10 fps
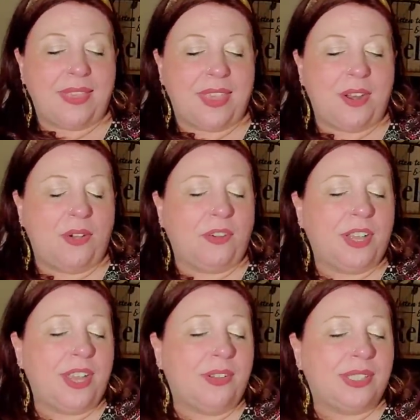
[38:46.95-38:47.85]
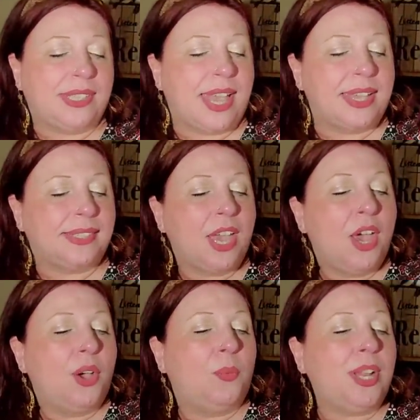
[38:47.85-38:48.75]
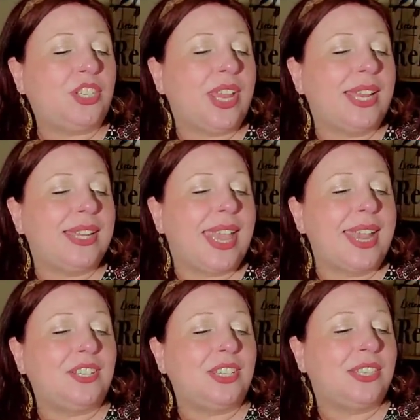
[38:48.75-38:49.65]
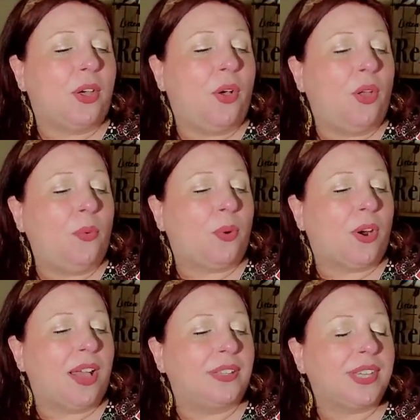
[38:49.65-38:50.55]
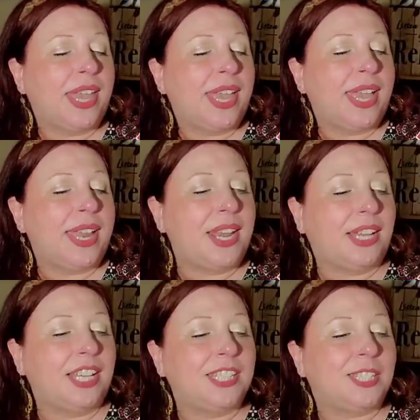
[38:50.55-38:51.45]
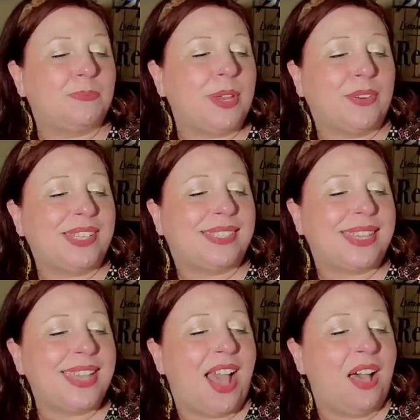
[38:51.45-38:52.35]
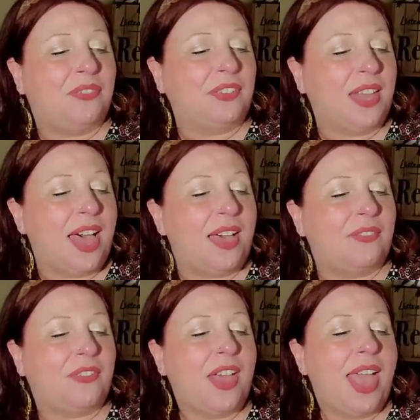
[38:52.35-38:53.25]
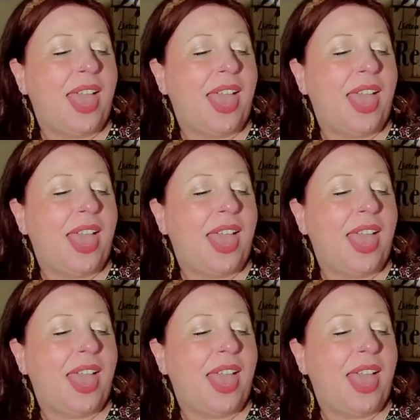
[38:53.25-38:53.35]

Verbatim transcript: And then over here it says, which engages the whole world in a conspiracy of love.